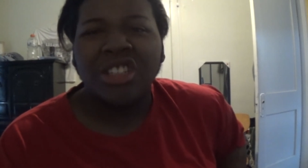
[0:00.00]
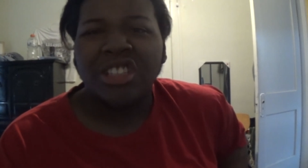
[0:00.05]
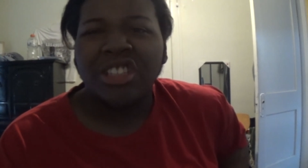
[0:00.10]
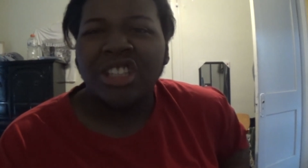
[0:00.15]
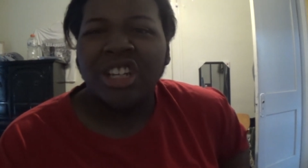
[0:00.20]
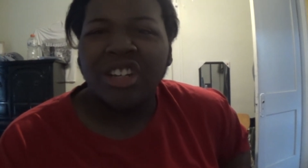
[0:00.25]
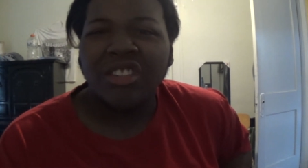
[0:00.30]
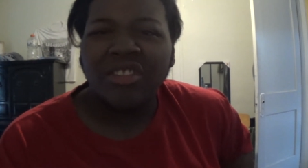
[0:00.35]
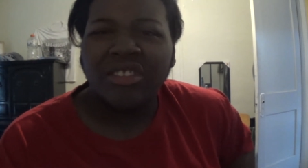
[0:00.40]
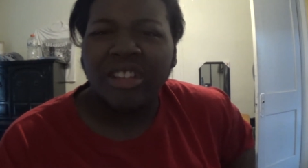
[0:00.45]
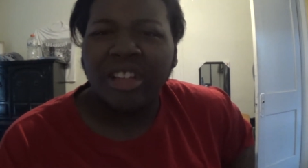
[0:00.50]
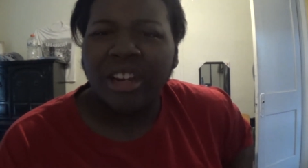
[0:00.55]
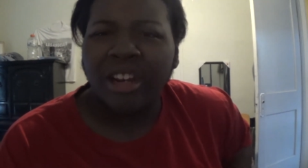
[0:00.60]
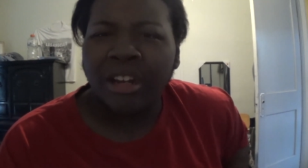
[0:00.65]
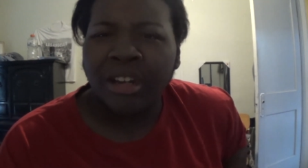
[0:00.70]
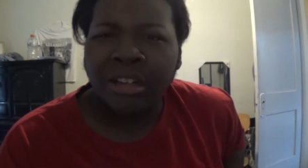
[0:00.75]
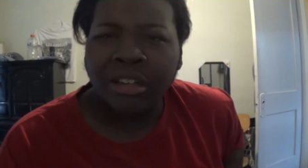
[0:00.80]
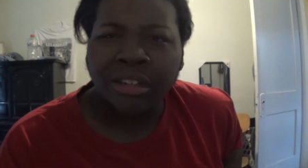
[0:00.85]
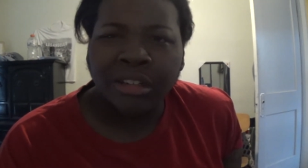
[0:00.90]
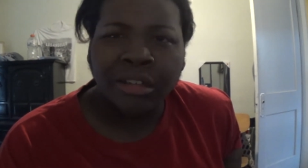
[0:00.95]
stuff that I,
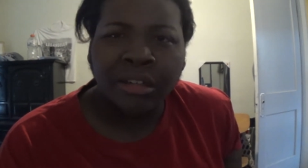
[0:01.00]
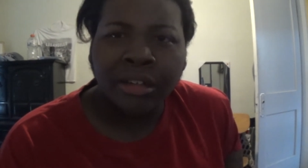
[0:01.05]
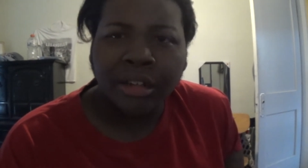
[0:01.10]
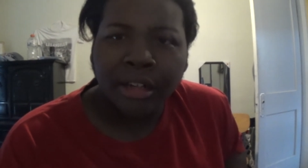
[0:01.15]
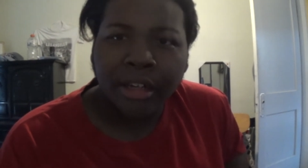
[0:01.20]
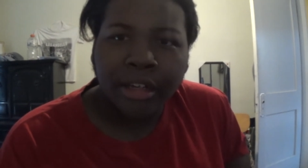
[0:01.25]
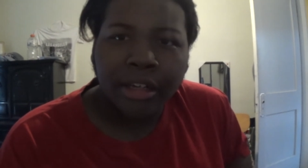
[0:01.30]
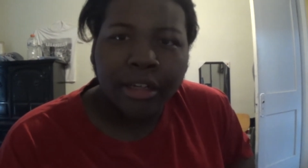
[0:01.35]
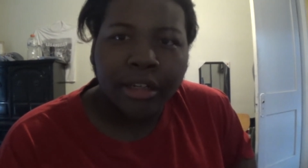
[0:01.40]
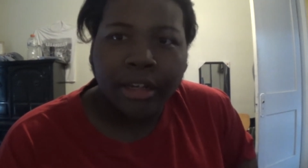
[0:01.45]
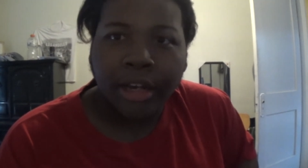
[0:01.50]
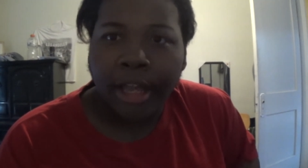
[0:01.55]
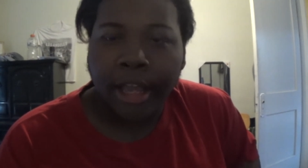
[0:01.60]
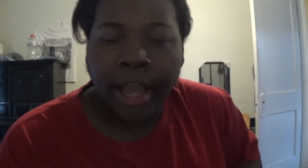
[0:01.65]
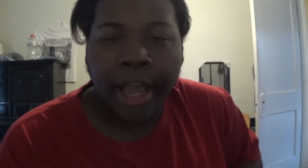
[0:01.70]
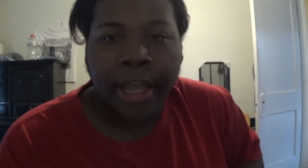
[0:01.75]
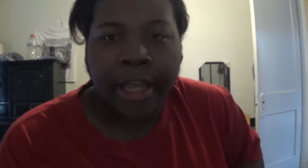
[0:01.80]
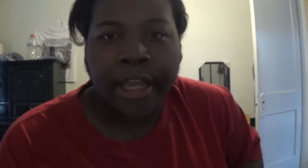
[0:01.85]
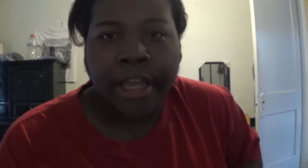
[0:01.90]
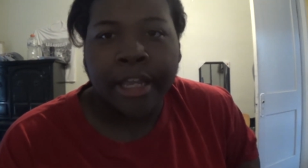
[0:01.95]
uh, um, they
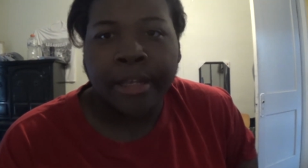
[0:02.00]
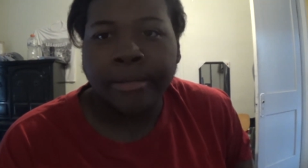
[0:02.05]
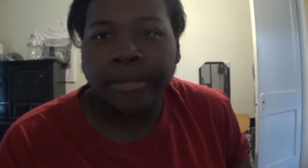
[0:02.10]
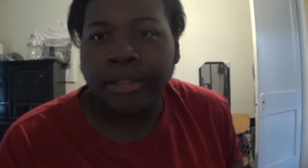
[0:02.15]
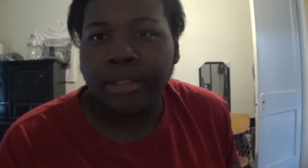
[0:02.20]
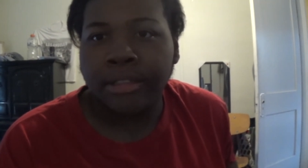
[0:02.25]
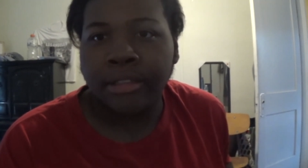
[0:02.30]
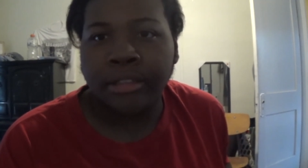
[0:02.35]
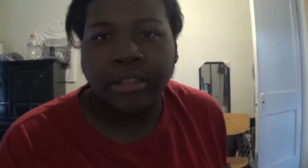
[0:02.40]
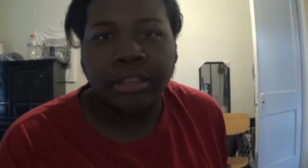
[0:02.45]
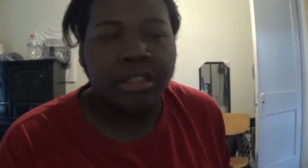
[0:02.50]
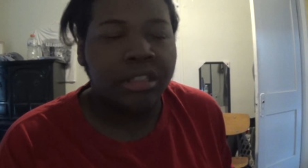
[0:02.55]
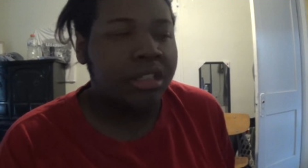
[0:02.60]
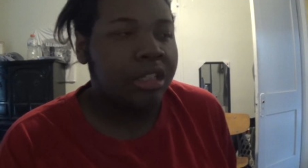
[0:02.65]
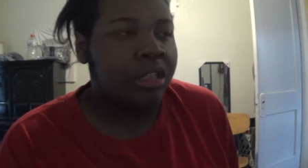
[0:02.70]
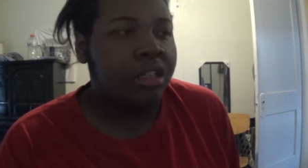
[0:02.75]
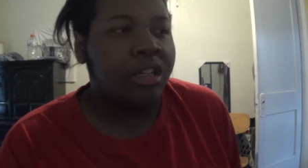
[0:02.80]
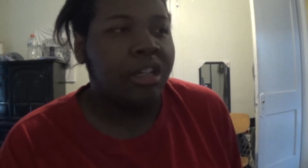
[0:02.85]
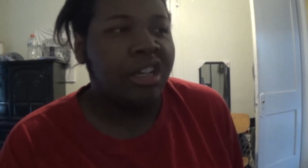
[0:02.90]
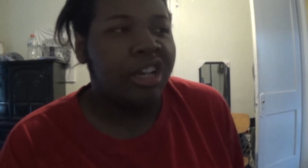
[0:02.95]
got games on it
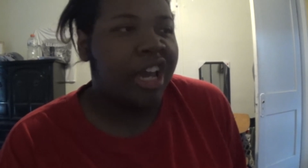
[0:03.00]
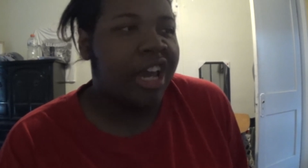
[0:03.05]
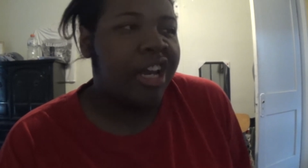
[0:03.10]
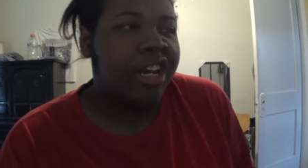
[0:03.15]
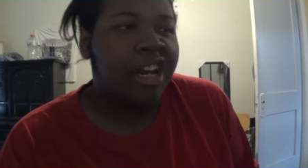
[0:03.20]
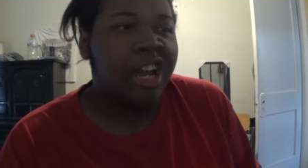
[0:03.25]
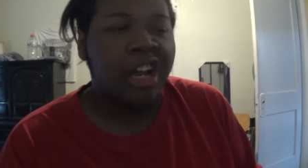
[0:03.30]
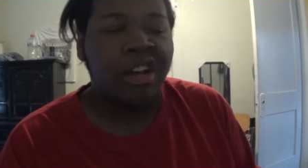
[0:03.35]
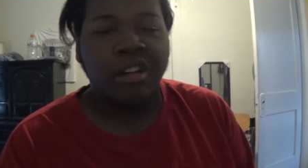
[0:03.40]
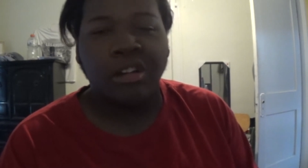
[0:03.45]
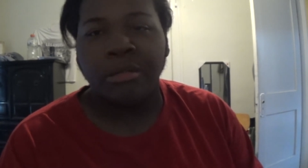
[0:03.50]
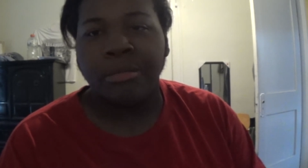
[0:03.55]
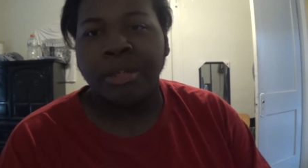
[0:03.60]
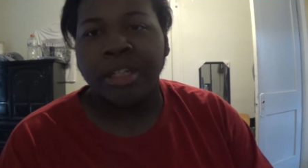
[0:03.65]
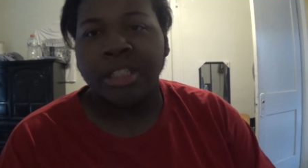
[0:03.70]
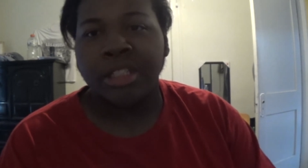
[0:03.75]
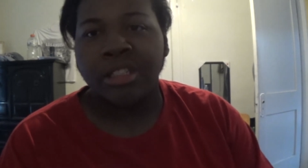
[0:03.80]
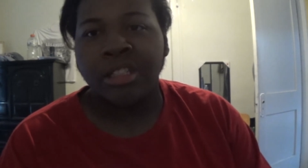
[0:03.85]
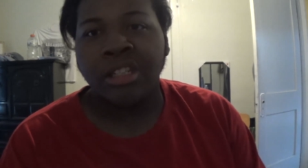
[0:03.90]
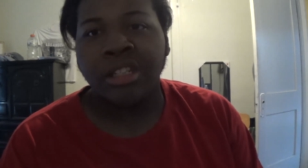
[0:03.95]
steam gotta download my
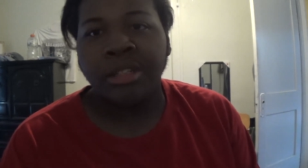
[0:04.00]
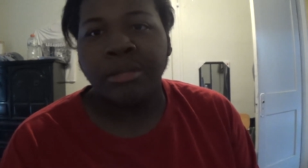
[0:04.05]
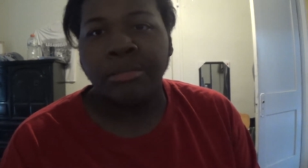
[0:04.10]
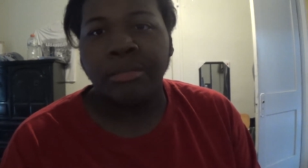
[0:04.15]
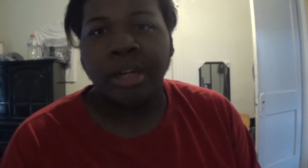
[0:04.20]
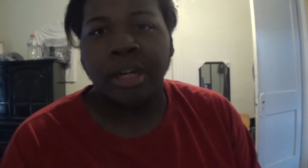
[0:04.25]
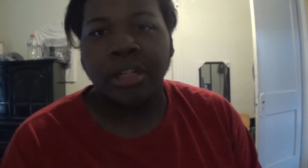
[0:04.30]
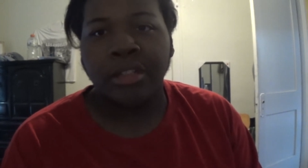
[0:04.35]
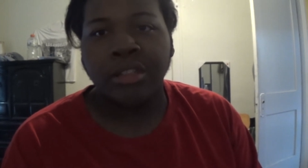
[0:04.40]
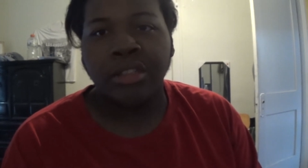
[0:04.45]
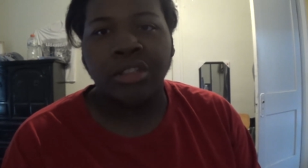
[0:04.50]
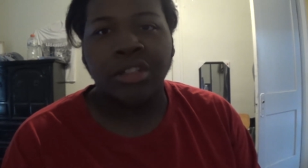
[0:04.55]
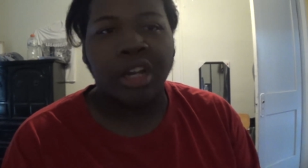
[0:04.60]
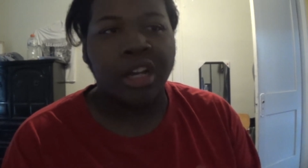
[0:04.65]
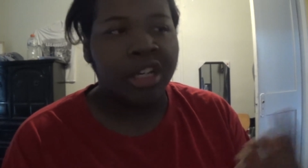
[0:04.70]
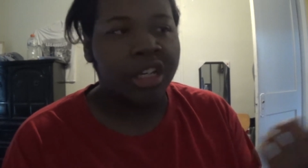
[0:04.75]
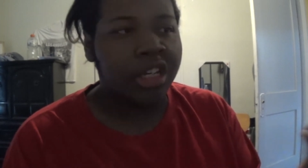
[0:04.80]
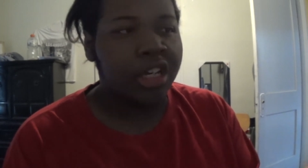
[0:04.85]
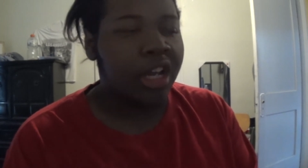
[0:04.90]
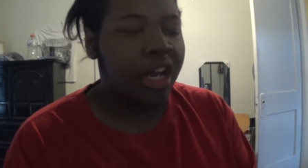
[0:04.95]
steam browser so I
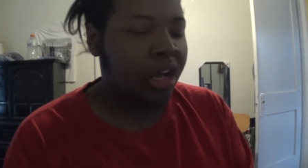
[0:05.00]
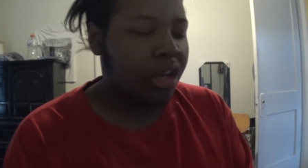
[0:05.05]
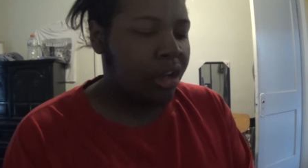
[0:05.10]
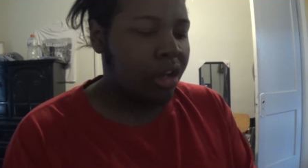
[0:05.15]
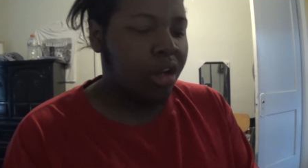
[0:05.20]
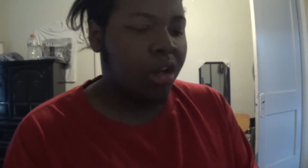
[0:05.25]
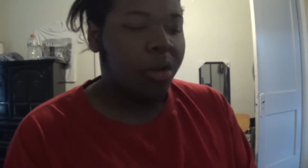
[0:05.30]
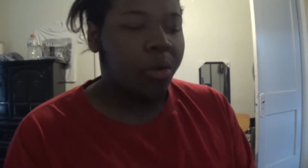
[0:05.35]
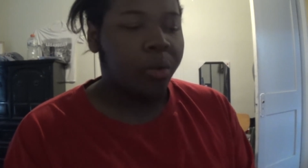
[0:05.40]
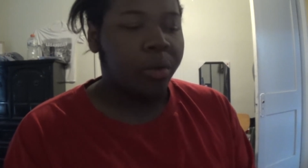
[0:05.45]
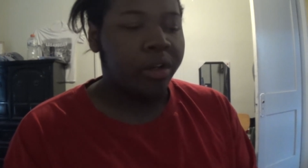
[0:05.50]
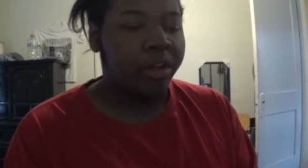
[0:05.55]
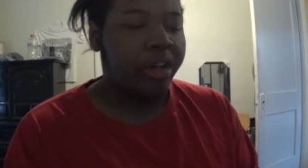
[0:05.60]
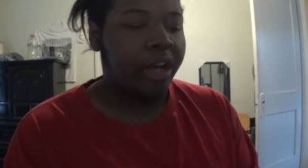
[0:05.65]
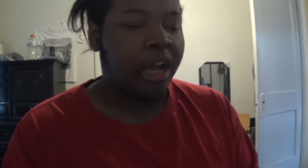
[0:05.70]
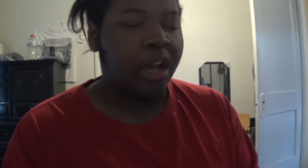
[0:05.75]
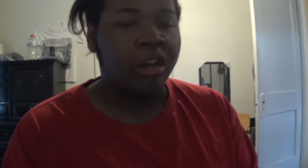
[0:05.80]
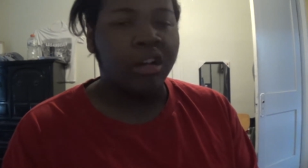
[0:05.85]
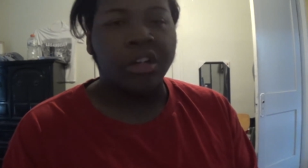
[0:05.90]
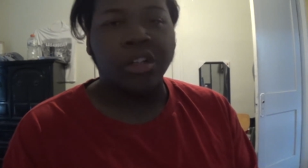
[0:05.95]
can down,
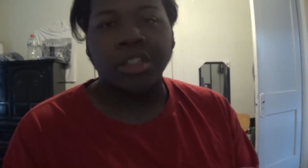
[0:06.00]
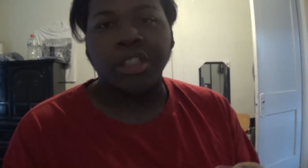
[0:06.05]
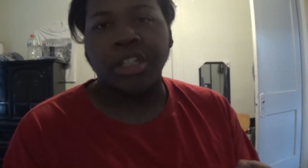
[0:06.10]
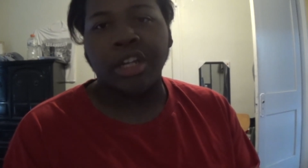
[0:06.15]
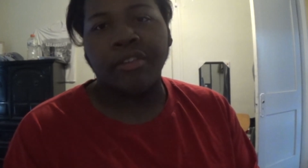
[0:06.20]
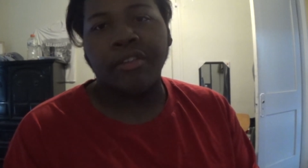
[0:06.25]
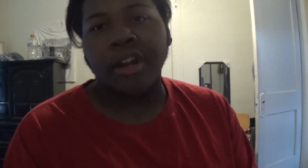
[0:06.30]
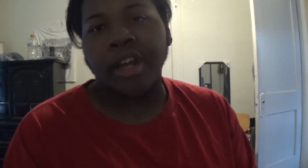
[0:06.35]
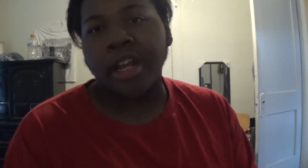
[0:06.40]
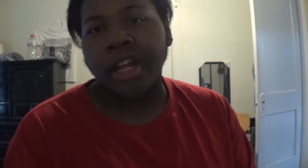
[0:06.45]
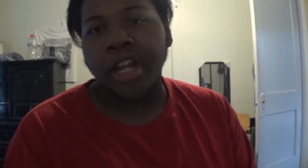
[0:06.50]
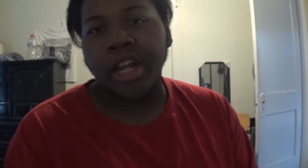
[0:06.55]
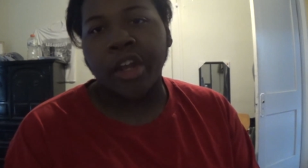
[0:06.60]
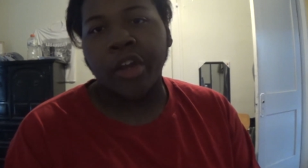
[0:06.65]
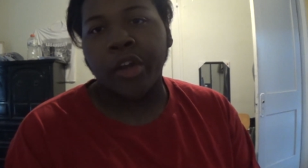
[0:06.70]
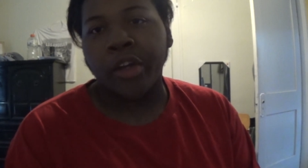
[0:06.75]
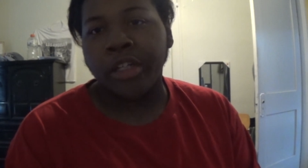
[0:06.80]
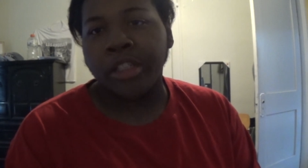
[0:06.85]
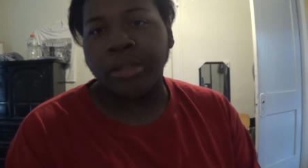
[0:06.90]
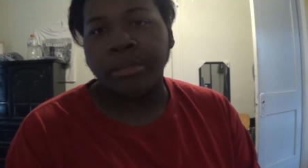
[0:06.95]
re-download stuff like
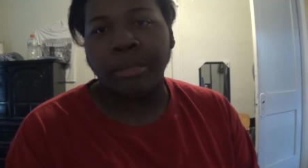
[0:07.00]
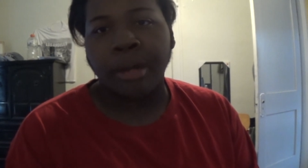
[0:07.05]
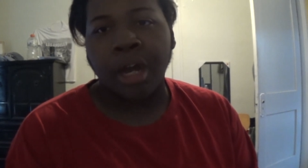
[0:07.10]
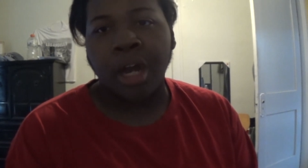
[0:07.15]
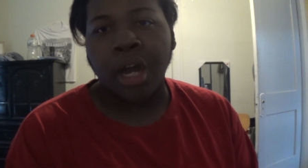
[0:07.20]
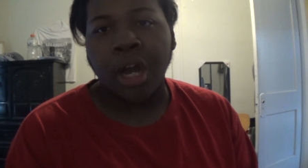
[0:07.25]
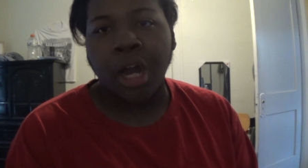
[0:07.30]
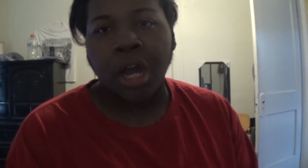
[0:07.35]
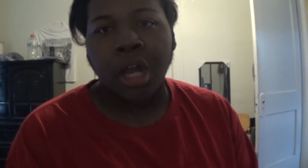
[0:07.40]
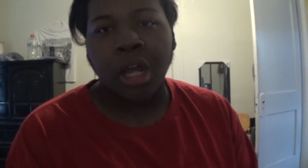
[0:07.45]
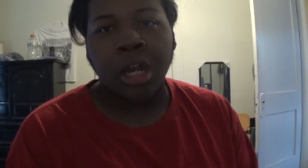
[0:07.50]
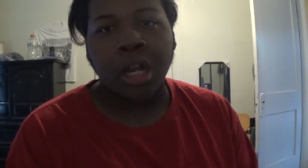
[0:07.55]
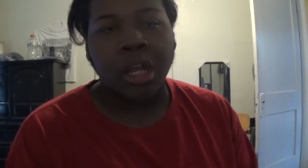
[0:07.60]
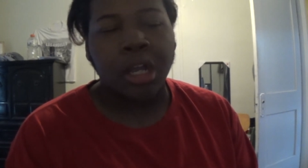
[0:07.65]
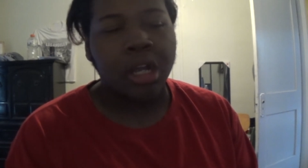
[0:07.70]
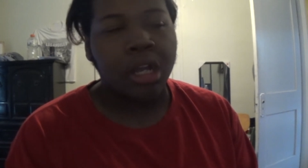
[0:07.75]
Garry's Mod